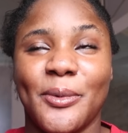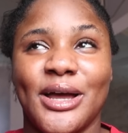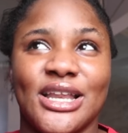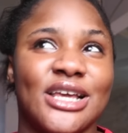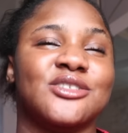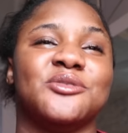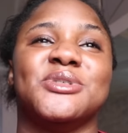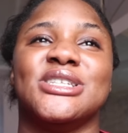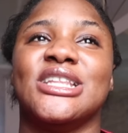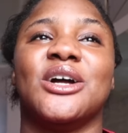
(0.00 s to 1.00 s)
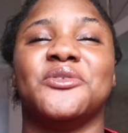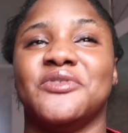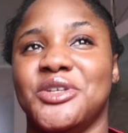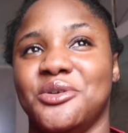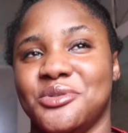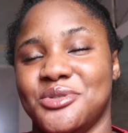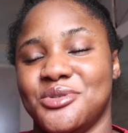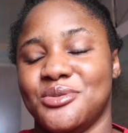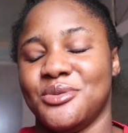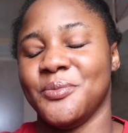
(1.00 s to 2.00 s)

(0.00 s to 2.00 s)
and like some sit down videos too.